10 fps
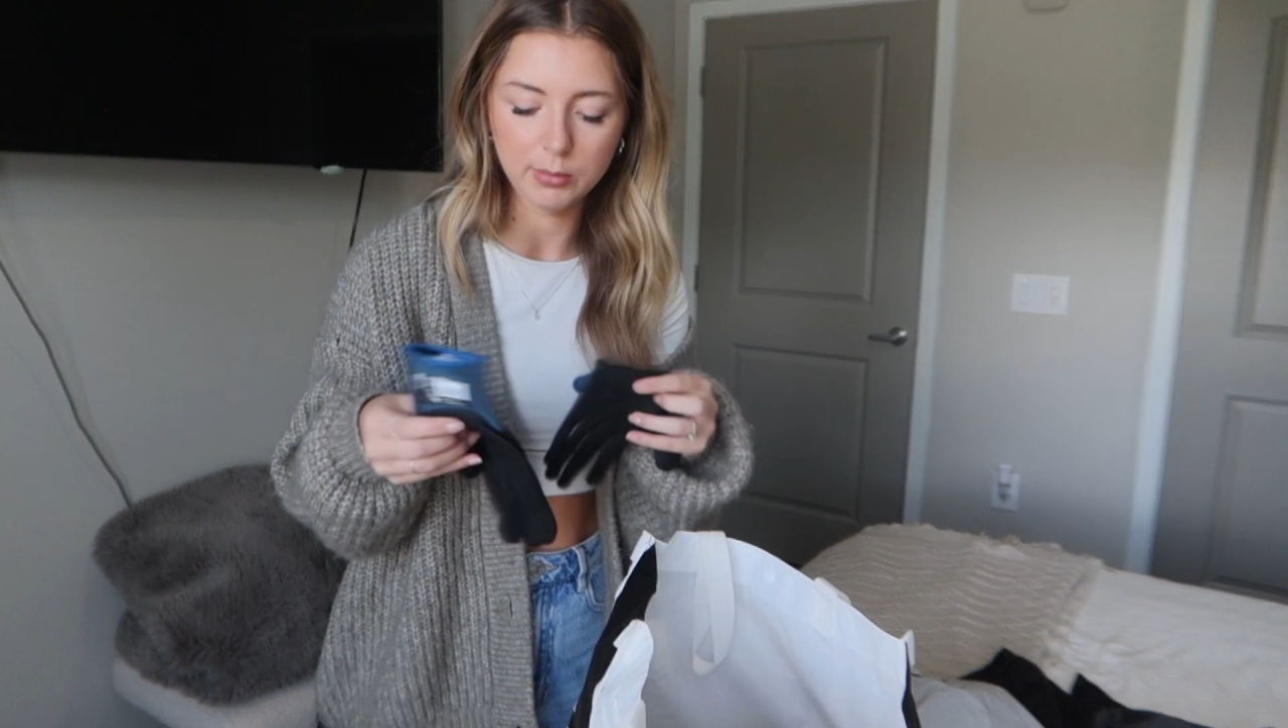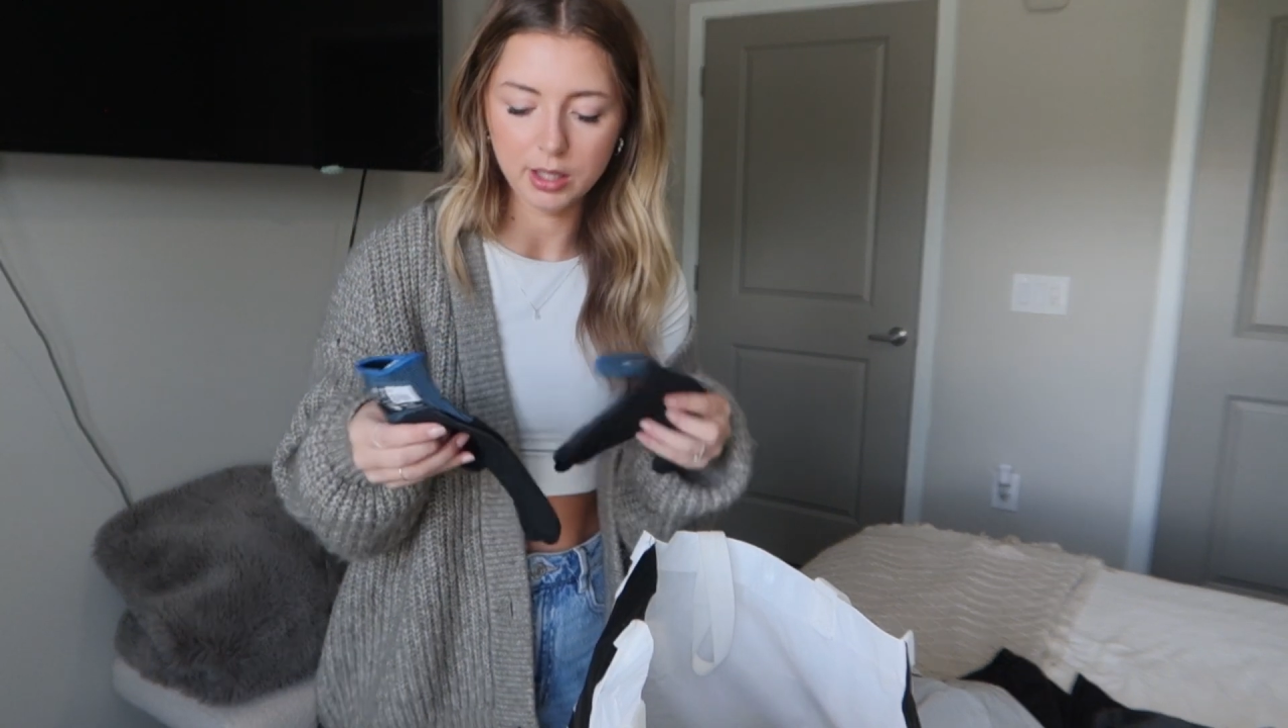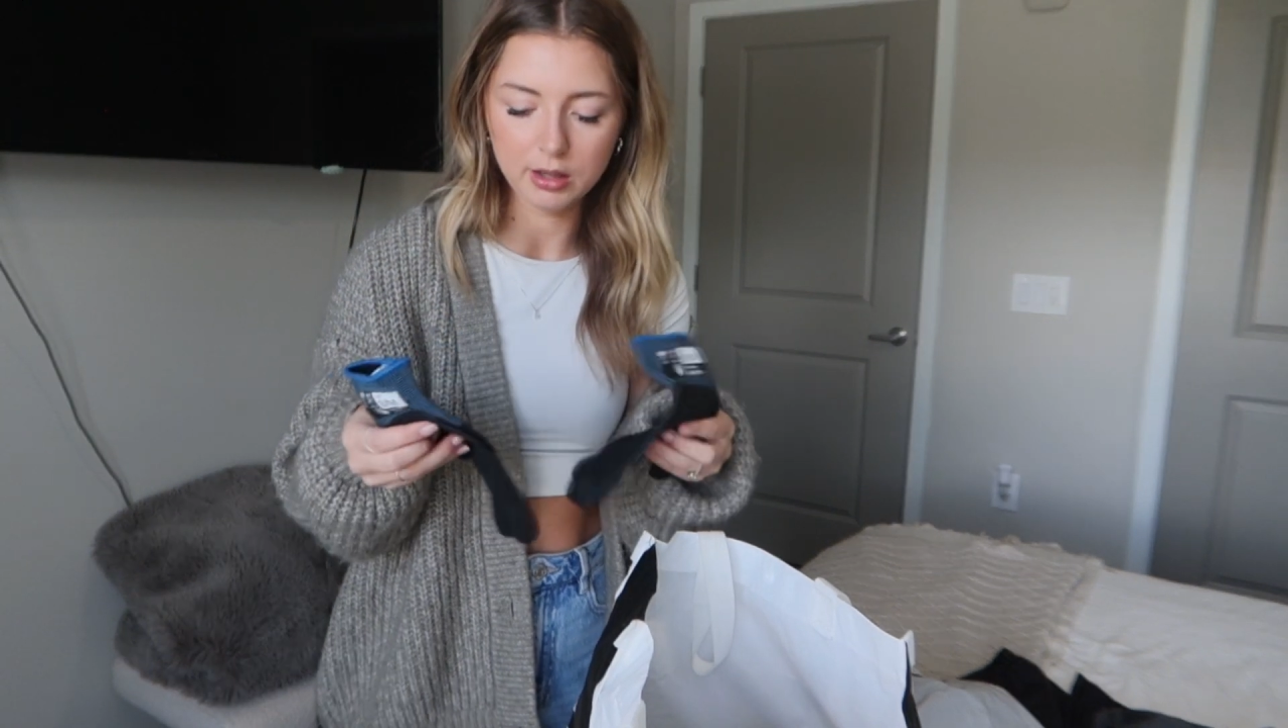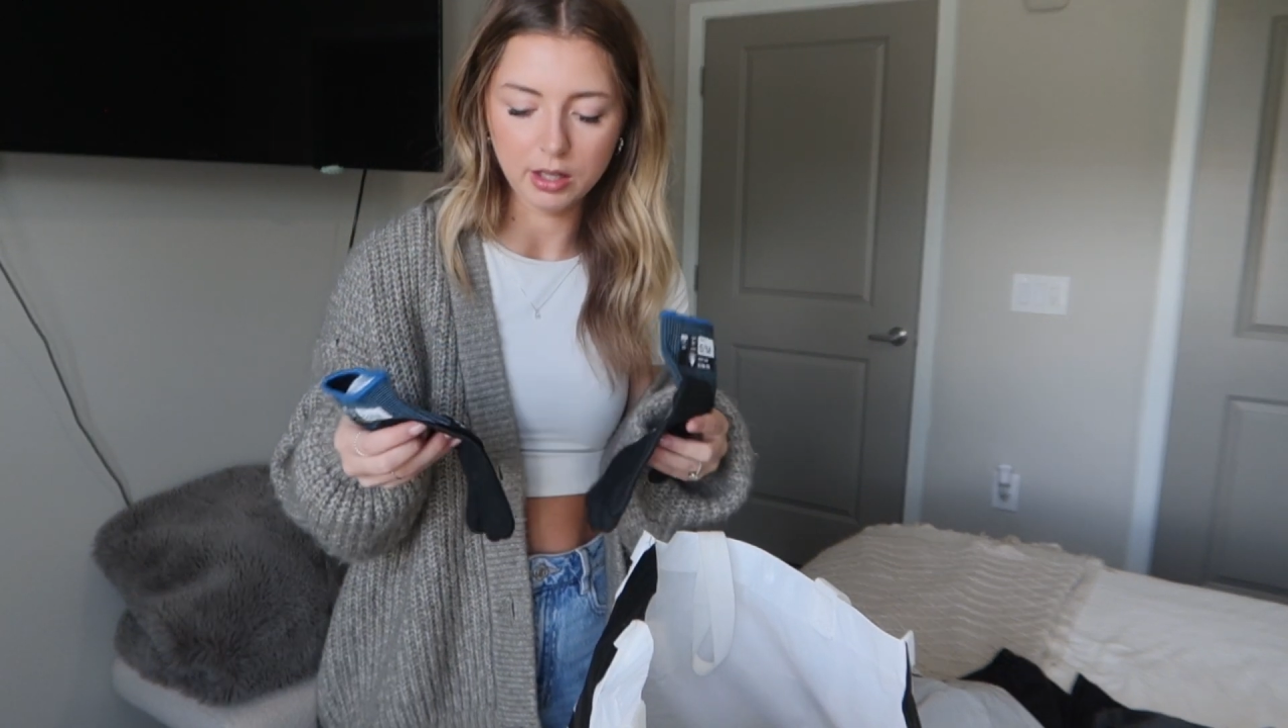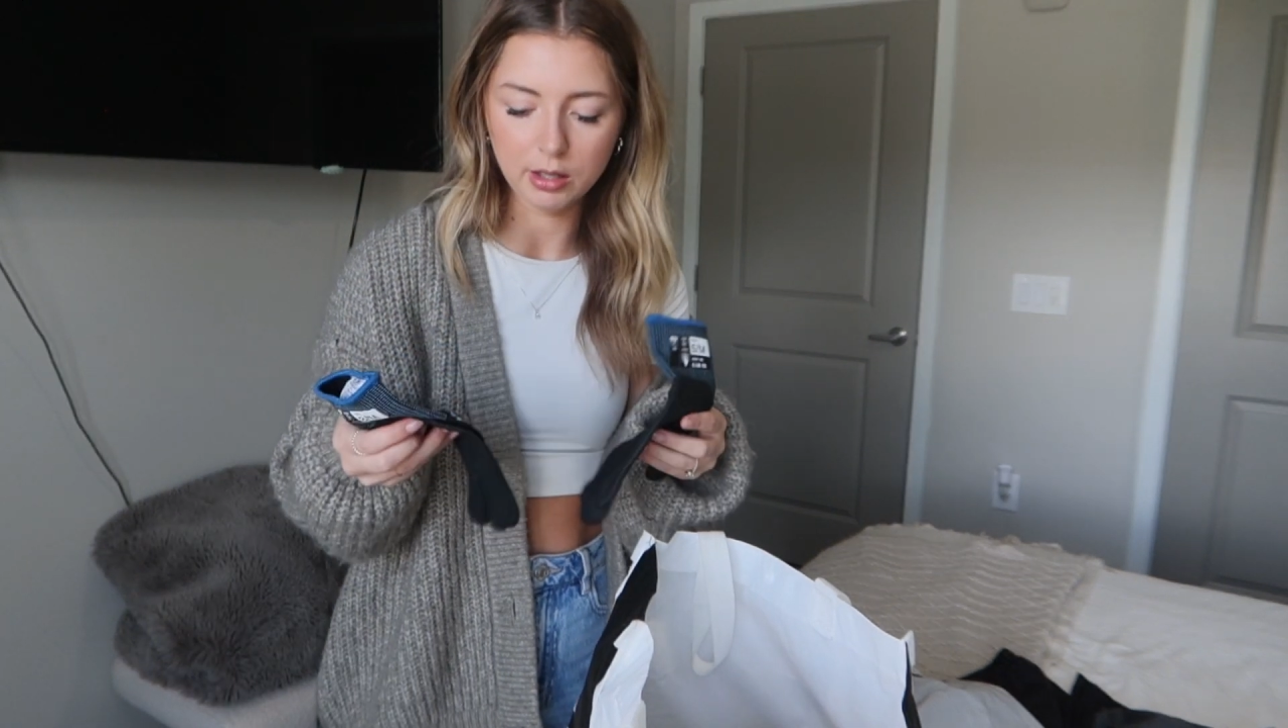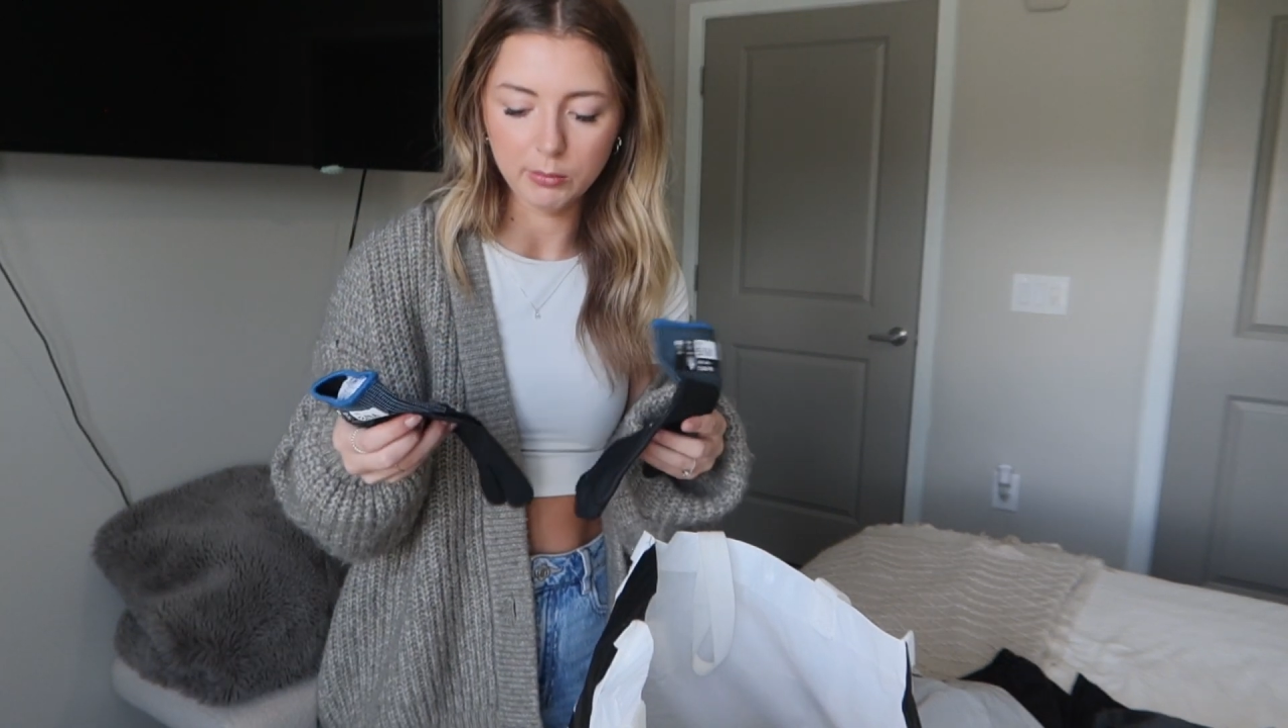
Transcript: but they're